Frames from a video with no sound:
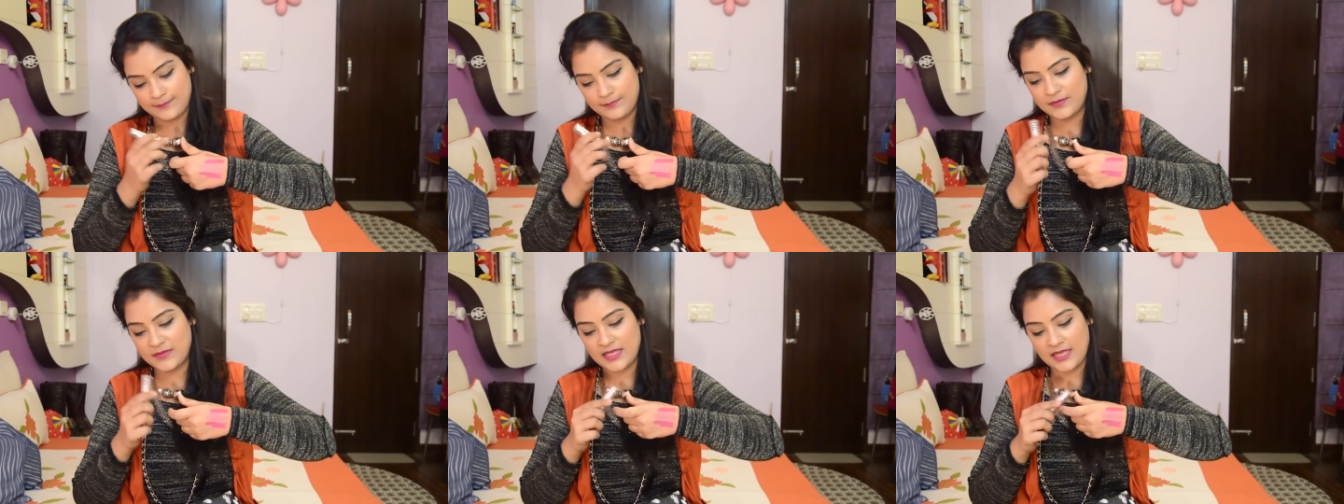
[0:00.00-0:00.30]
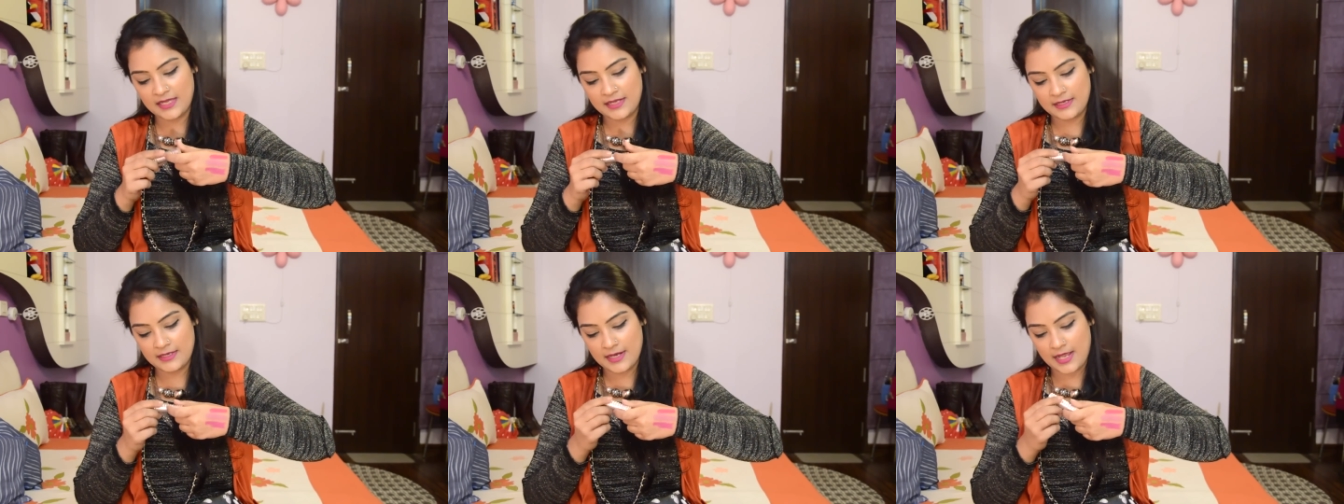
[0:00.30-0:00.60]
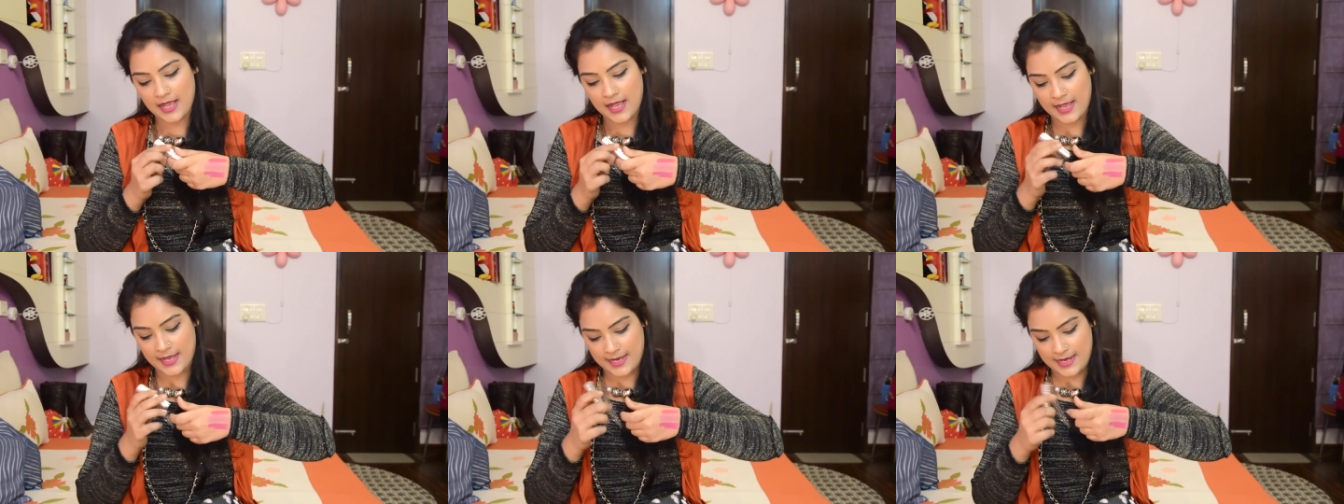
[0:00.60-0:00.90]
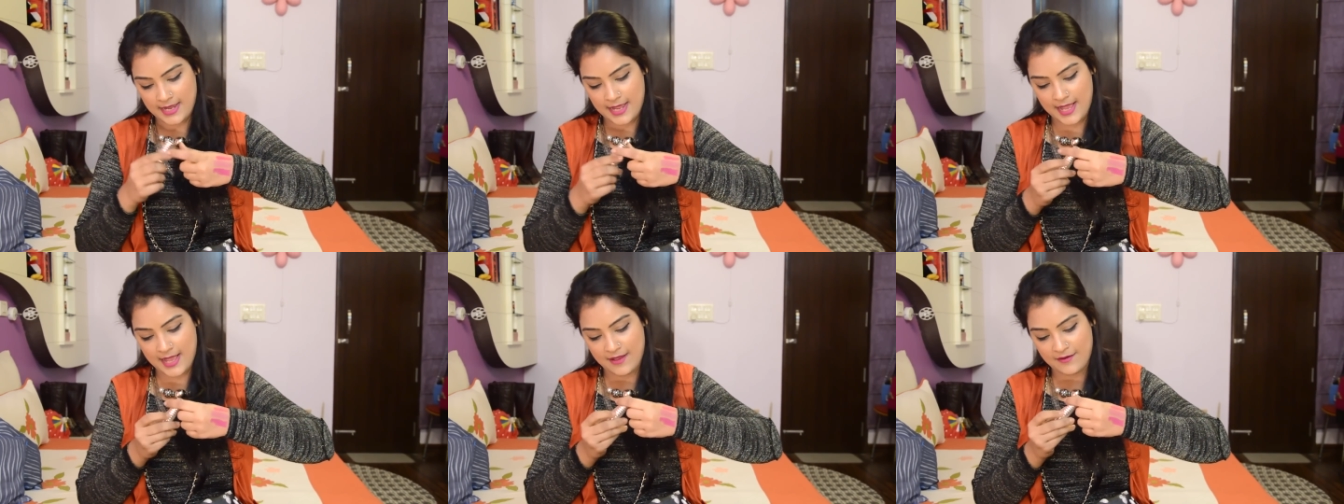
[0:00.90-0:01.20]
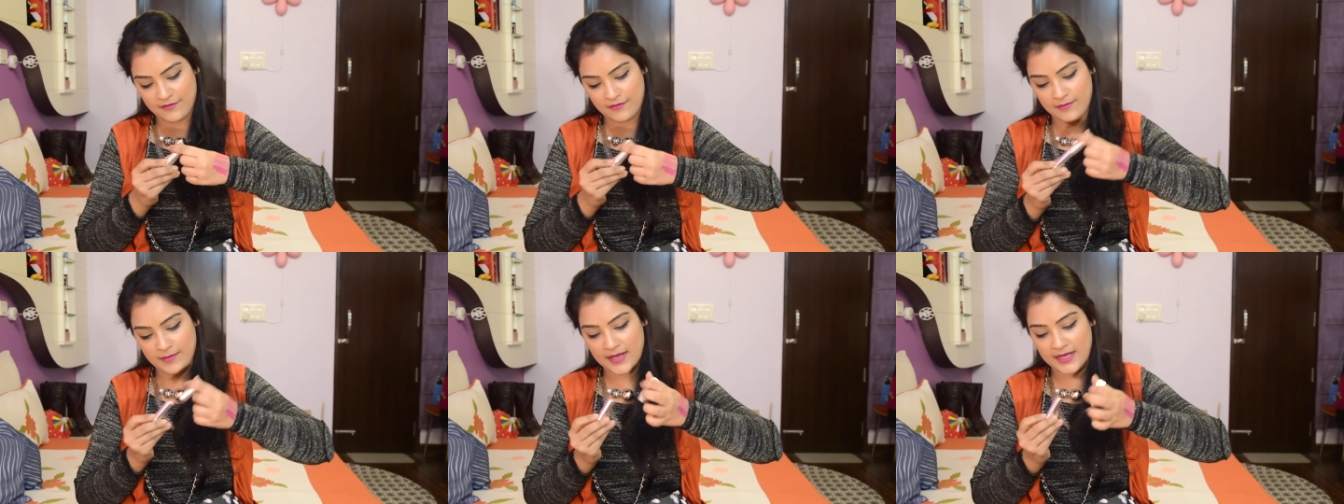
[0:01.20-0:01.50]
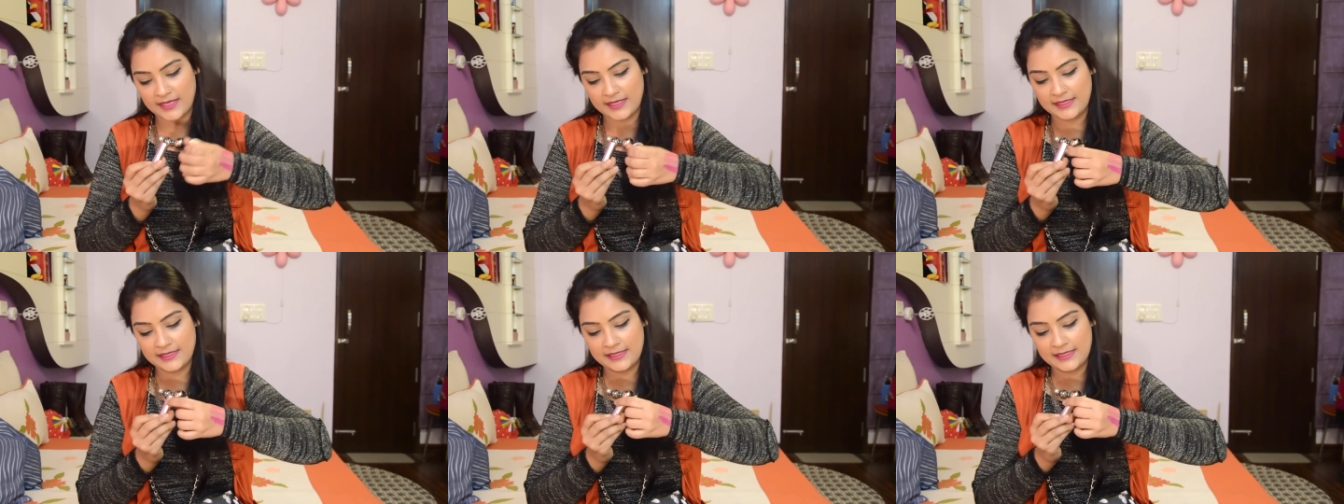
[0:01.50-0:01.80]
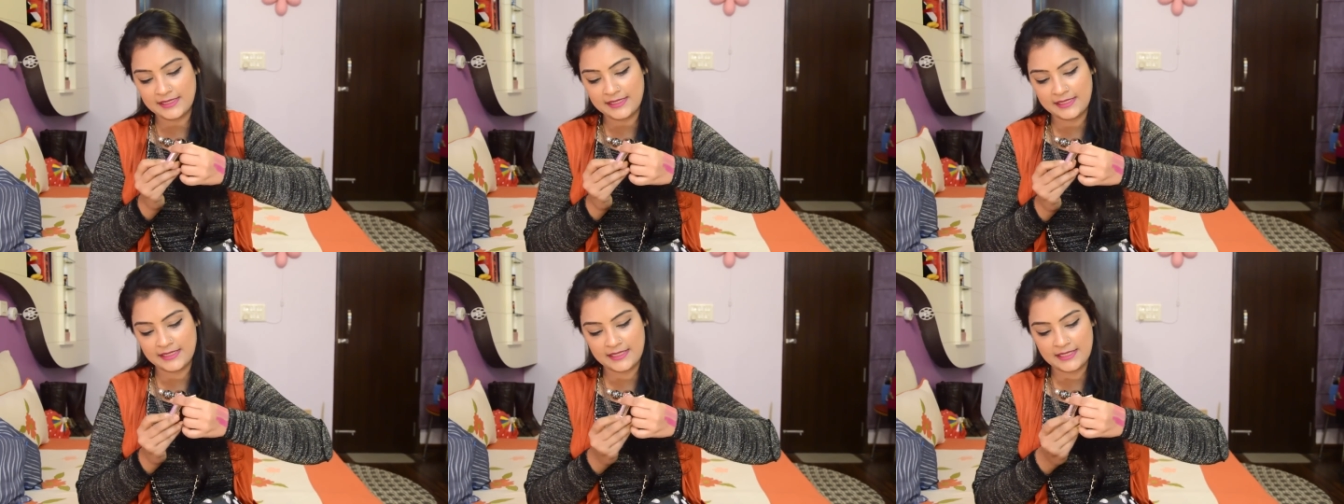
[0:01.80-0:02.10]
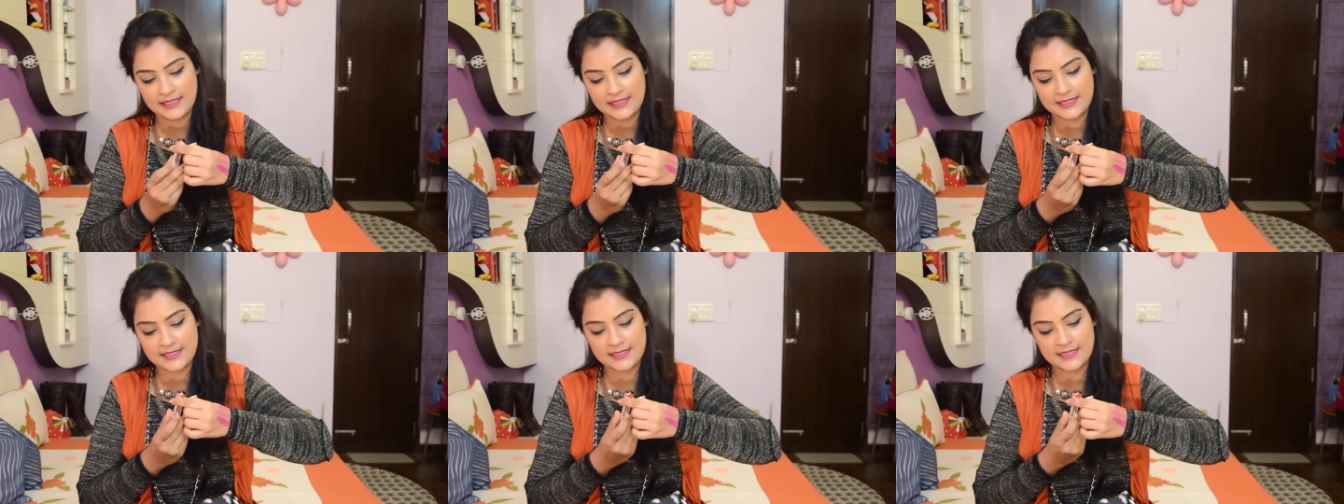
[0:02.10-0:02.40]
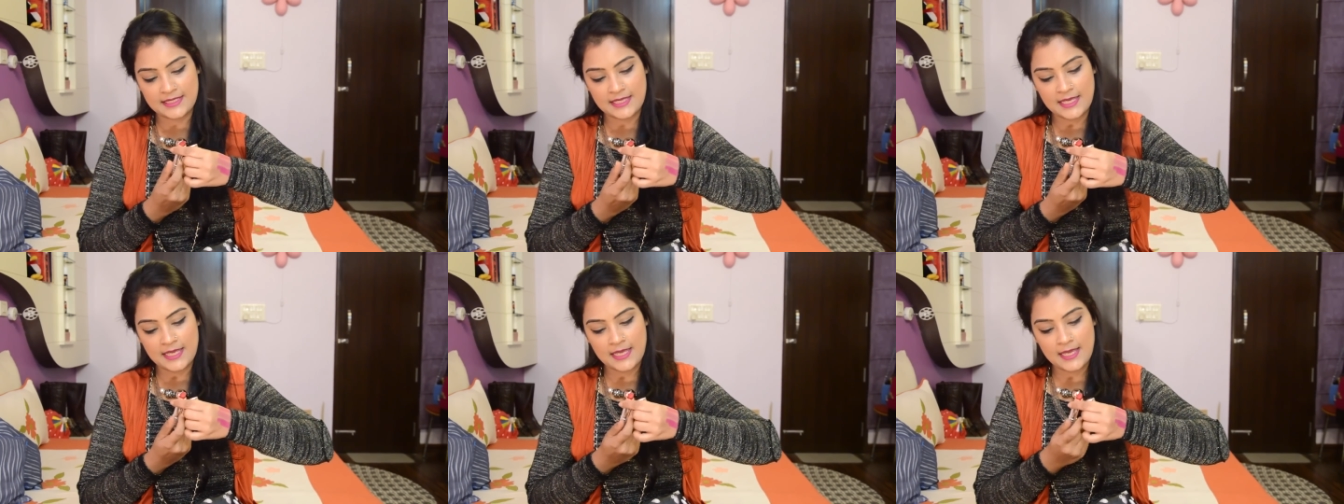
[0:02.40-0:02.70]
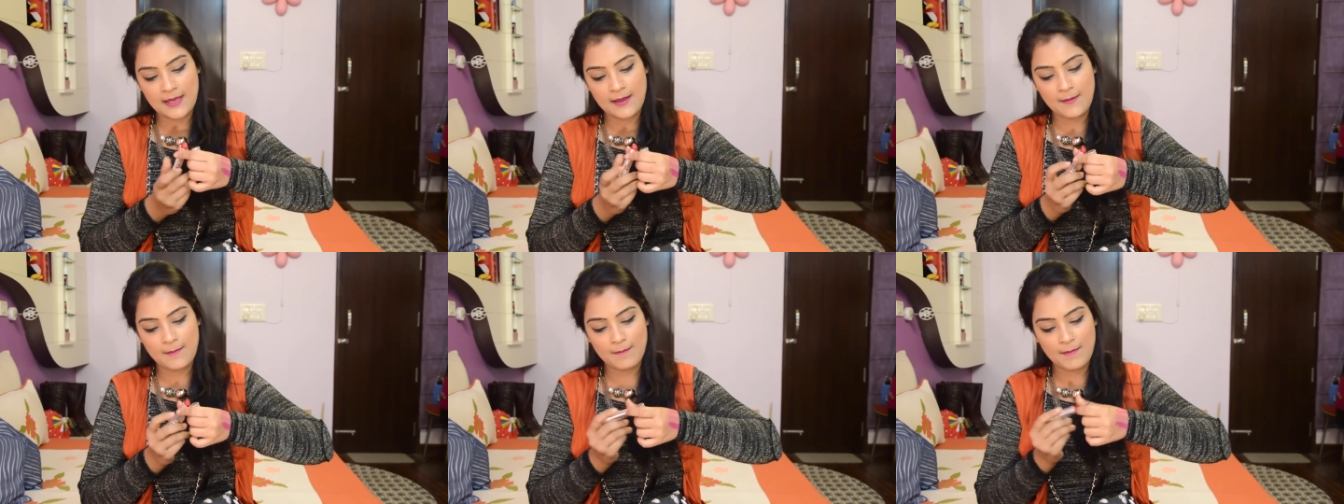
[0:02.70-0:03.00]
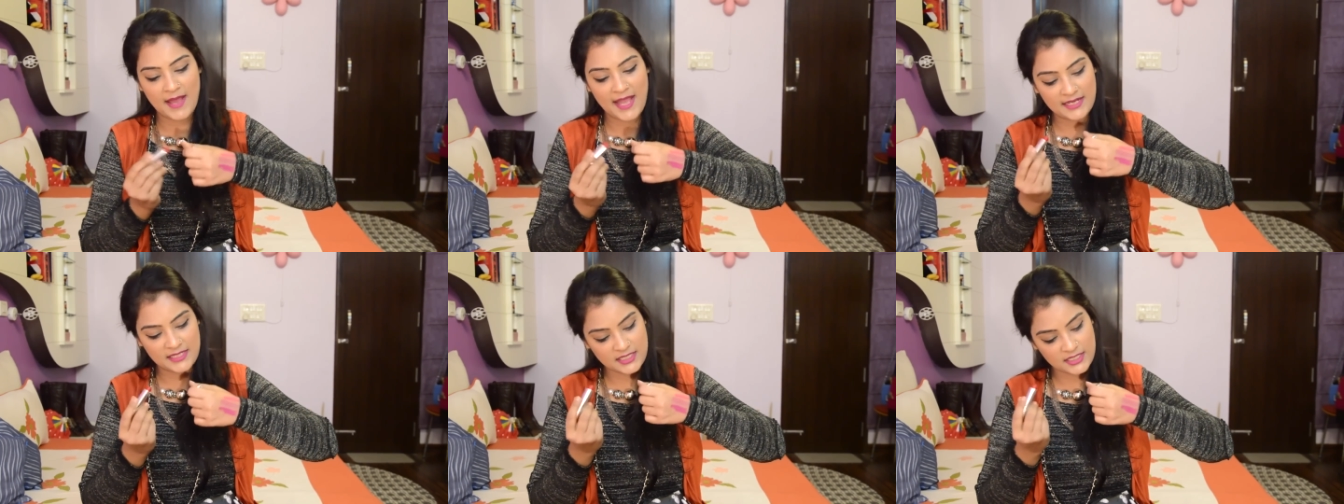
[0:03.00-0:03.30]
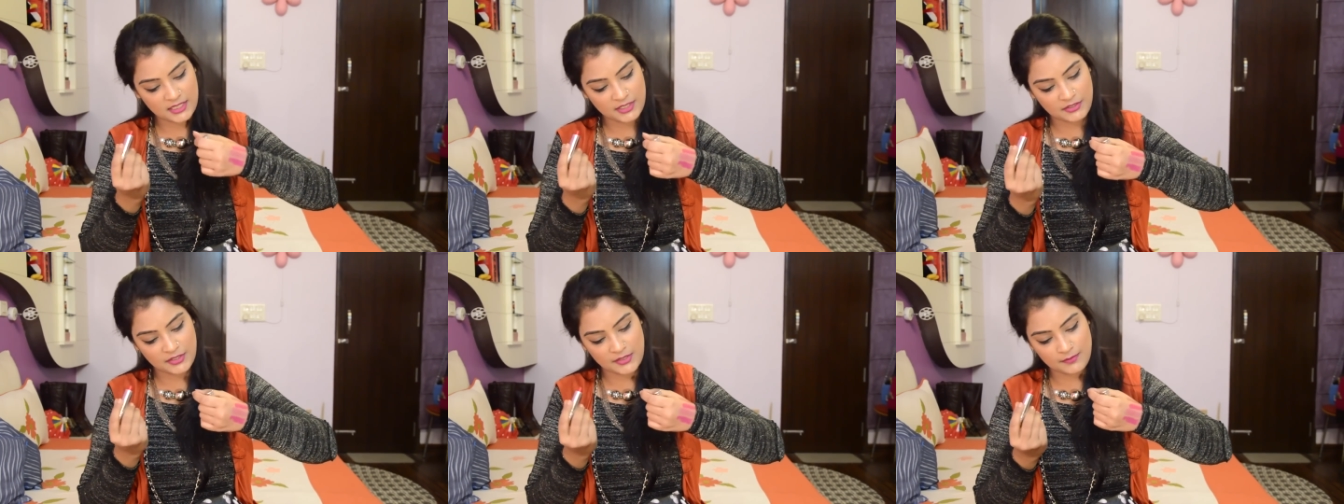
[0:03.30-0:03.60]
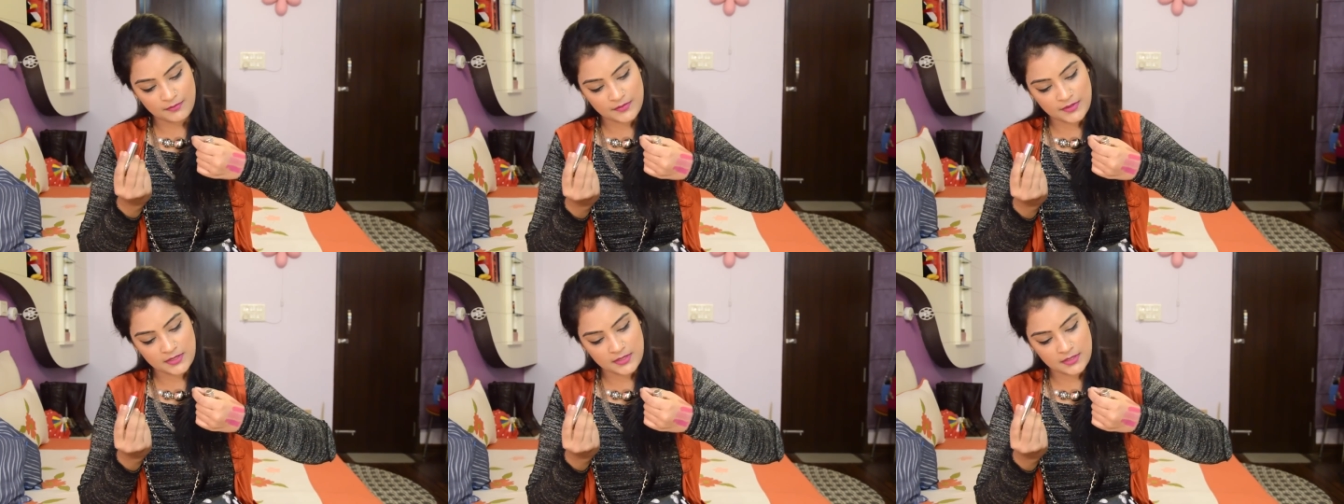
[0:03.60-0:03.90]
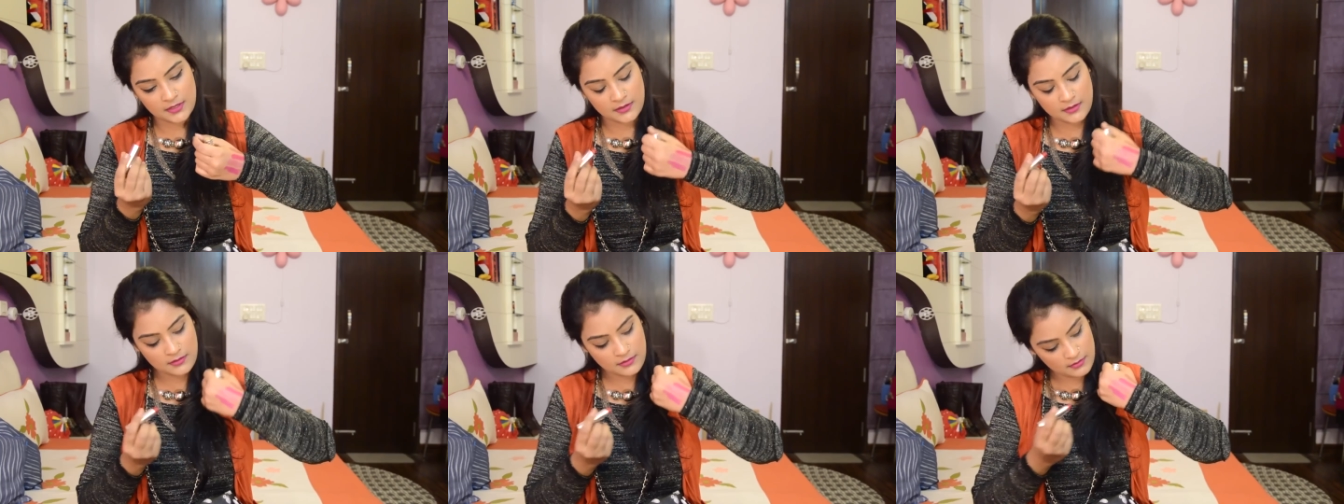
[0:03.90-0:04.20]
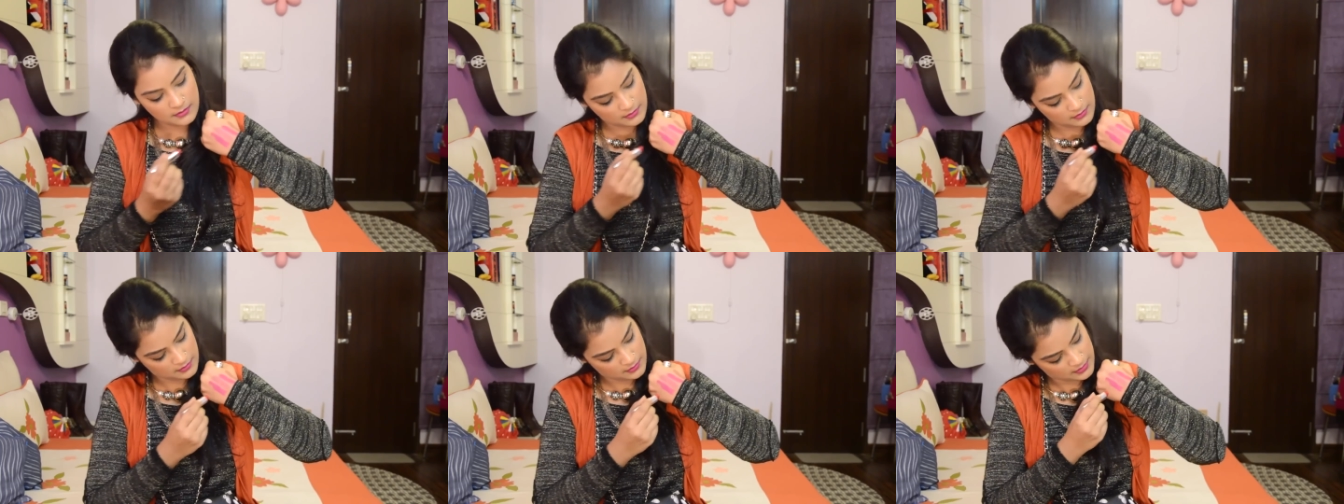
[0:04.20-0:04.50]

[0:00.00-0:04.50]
then I have my Clinique's Matte Crimson.